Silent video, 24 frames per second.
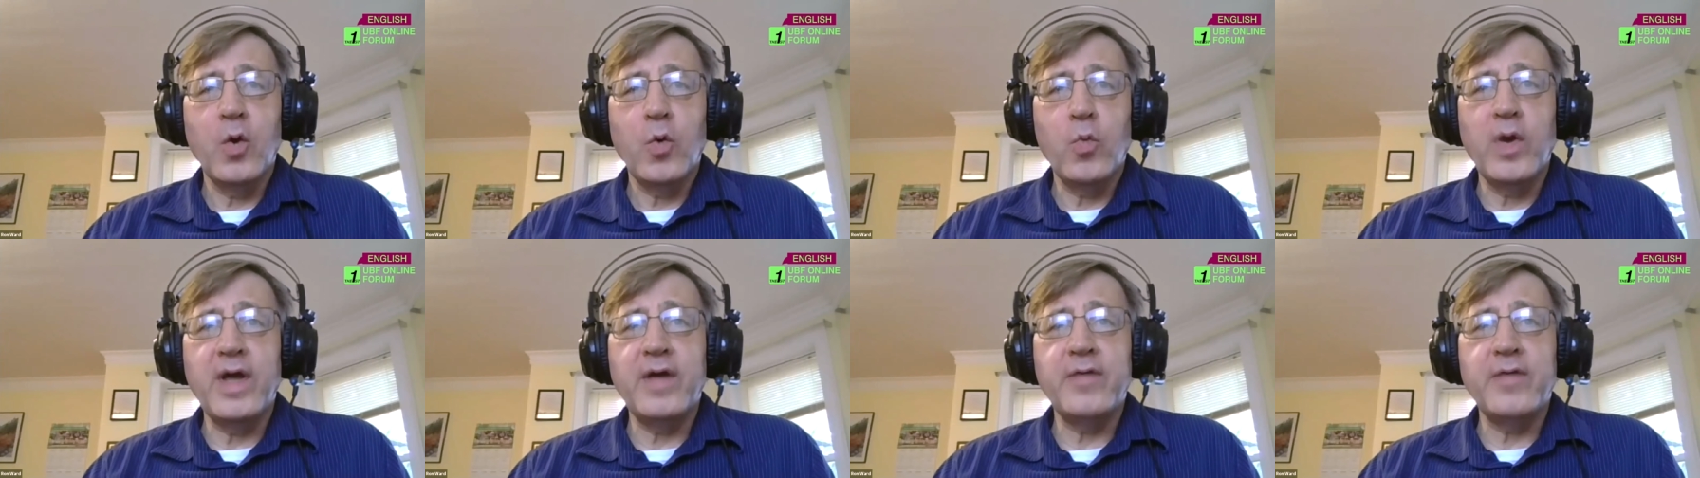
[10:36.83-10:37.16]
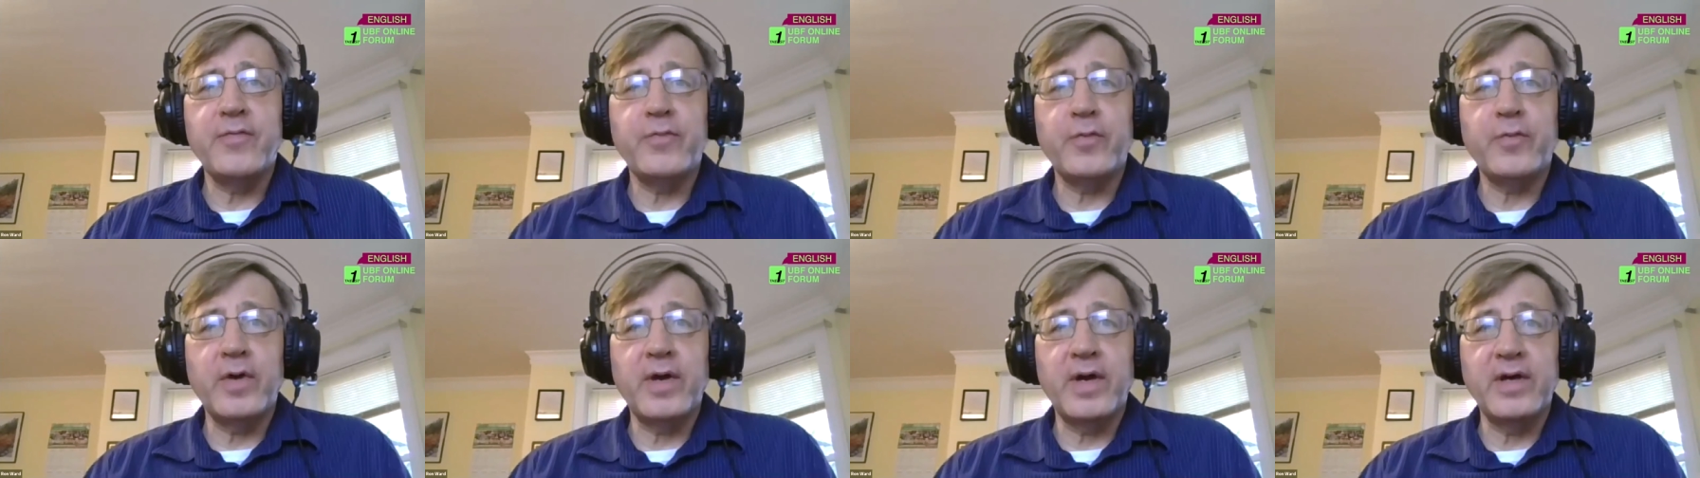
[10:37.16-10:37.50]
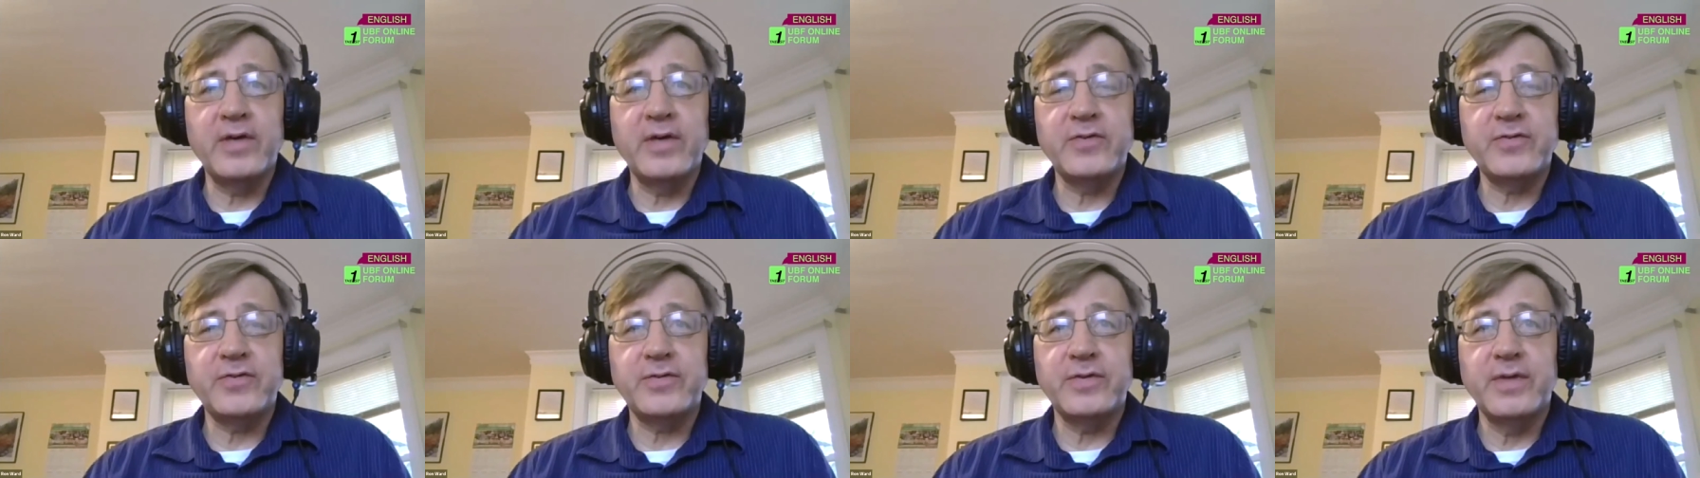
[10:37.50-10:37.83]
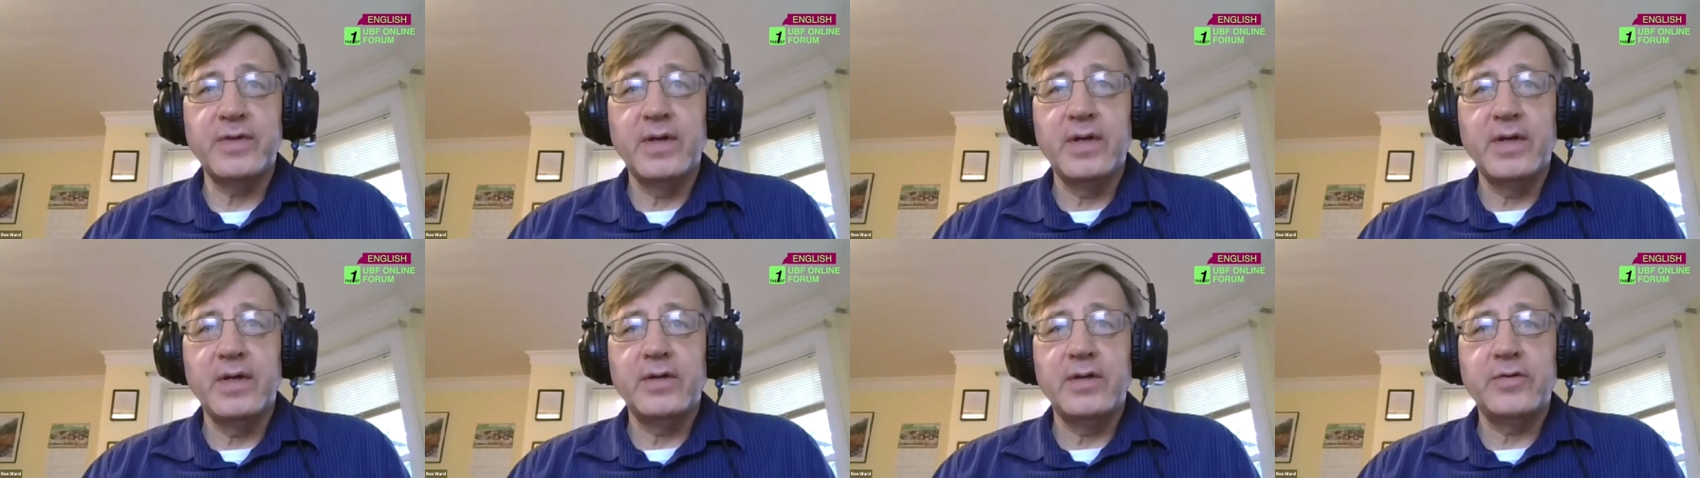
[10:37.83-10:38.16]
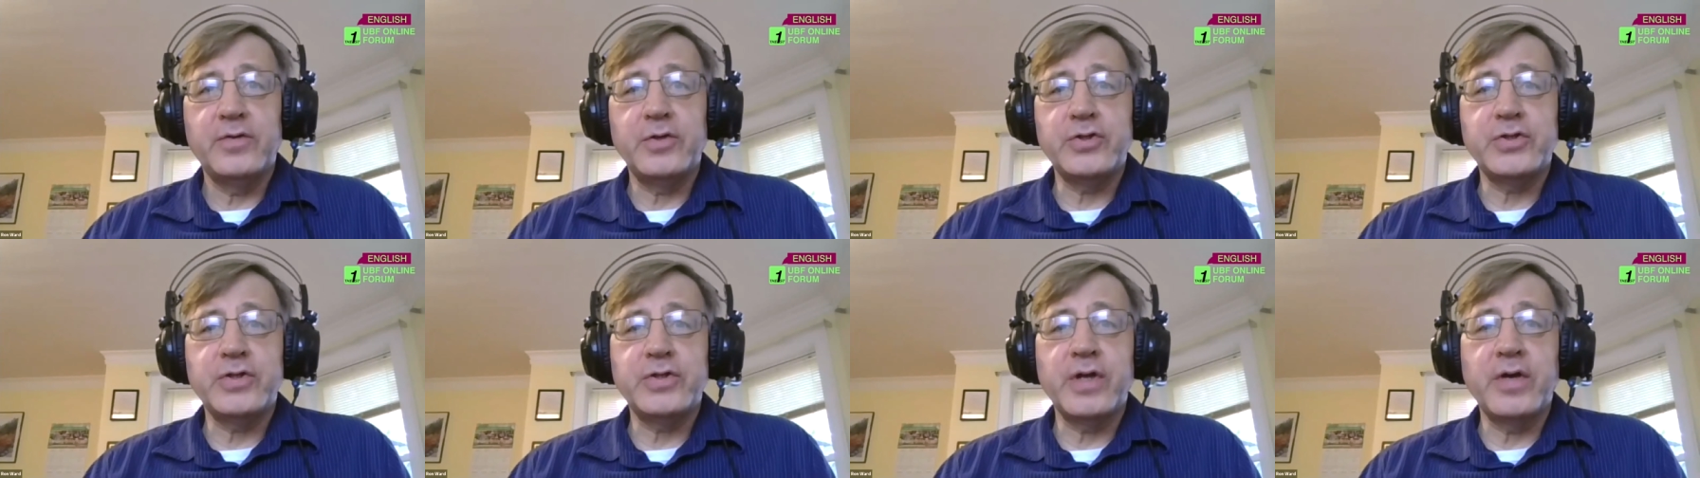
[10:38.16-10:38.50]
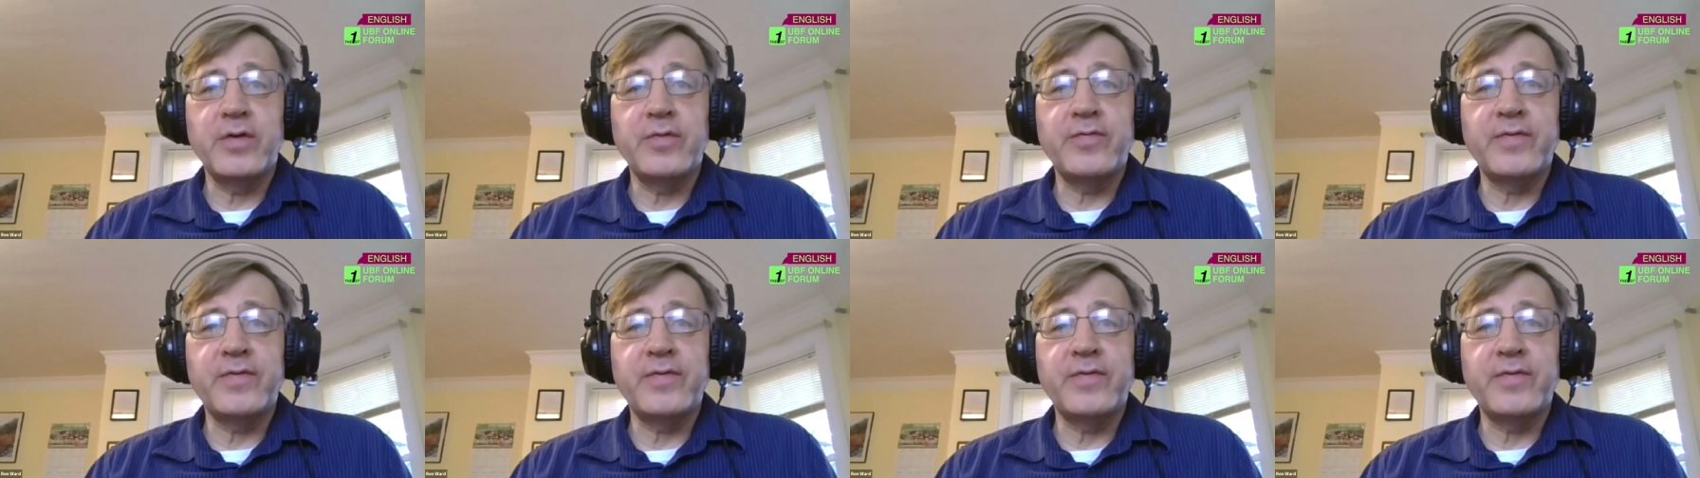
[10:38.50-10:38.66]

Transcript: way for us to share